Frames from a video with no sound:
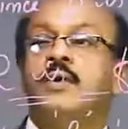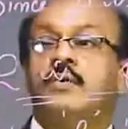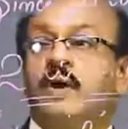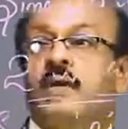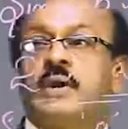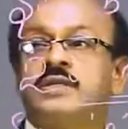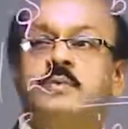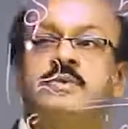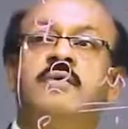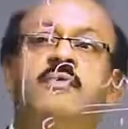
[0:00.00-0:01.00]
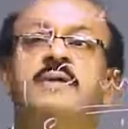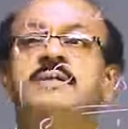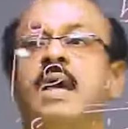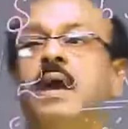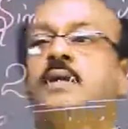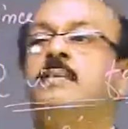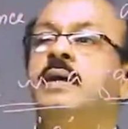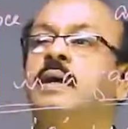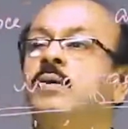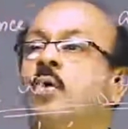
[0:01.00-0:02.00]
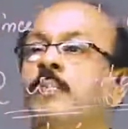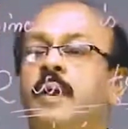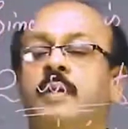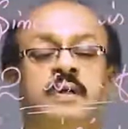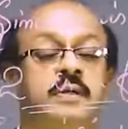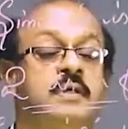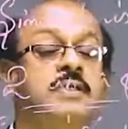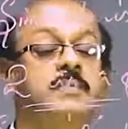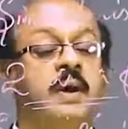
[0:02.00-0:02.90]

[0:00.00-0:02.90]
Our assumption was a and b are co-prime integers,